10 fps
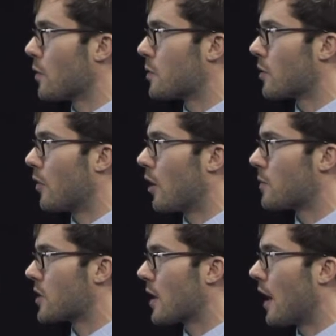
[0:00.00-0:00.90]
groups of
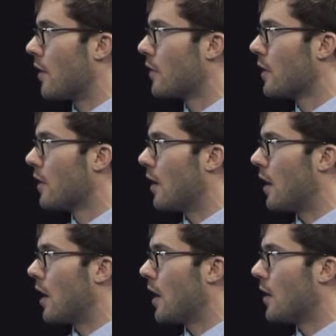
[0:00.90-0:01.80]
farms that have
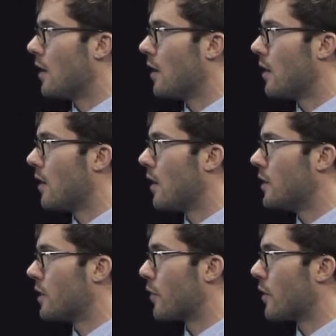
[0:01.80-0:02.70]

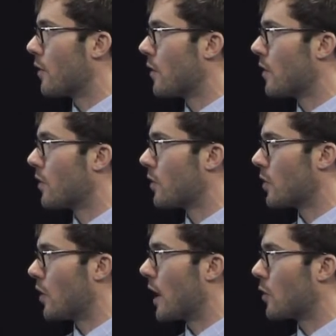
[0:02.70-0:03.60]
different
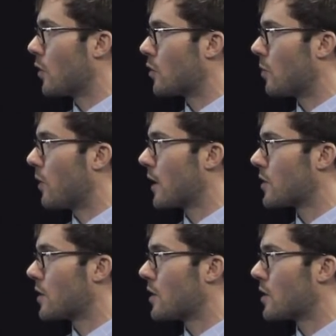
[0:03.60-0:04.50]
good agricultural
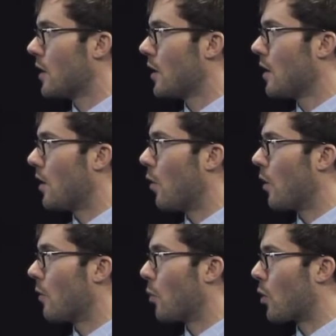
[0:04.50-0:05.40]
practices
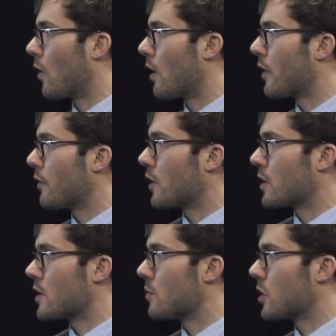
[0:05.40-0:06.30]
or will qualify for an
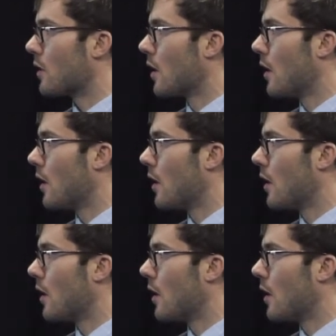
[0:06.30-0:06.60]
exemption.